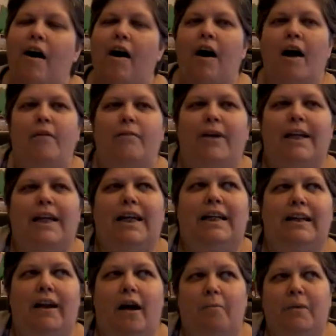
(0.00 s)
Uh, I went in
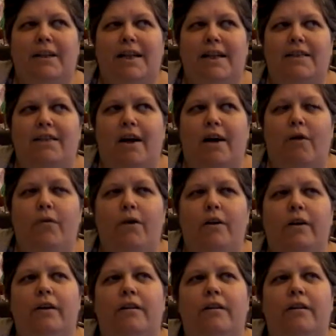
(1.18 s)
a couple of days ago